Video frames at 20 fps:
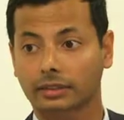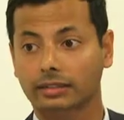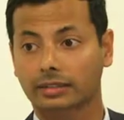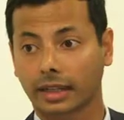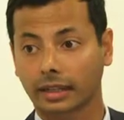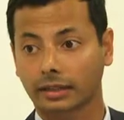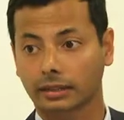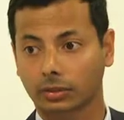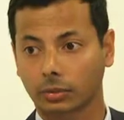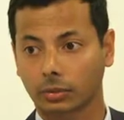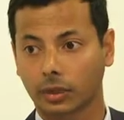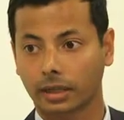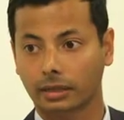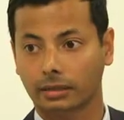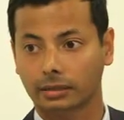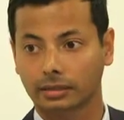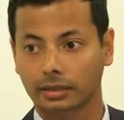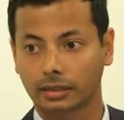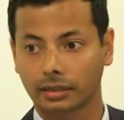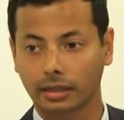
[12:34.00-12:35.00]
sector
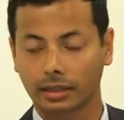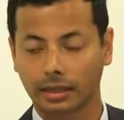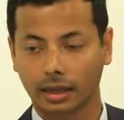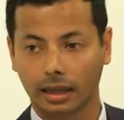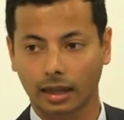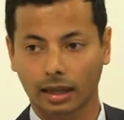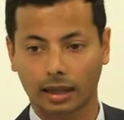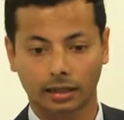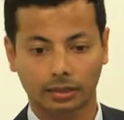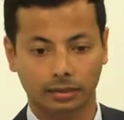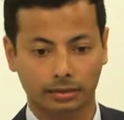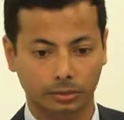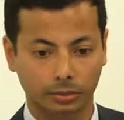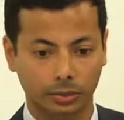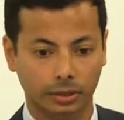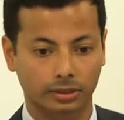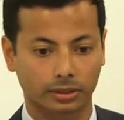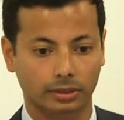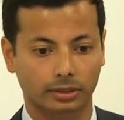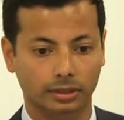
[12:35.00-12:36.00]
weights,
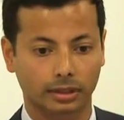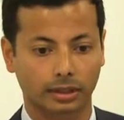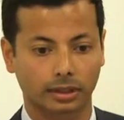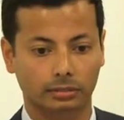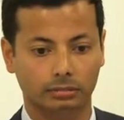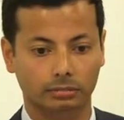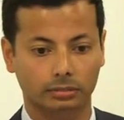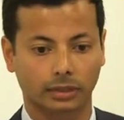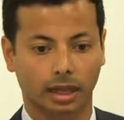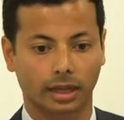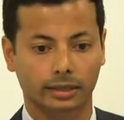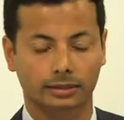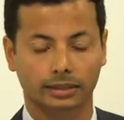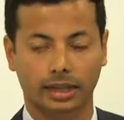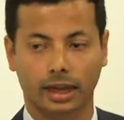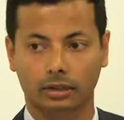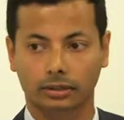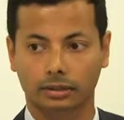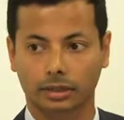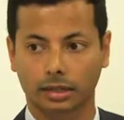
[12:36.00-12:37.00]
which is a nice
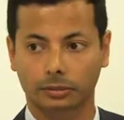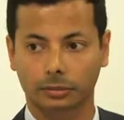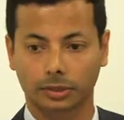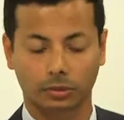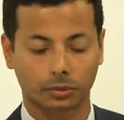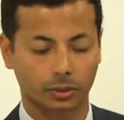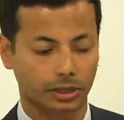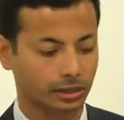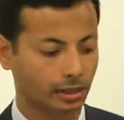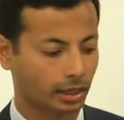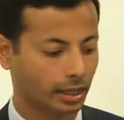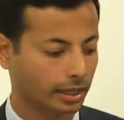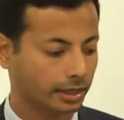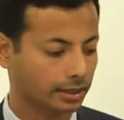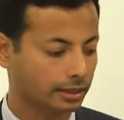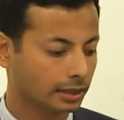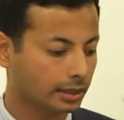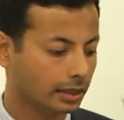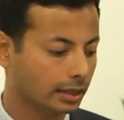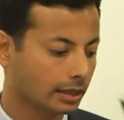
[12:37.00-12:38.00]
outcome that we like.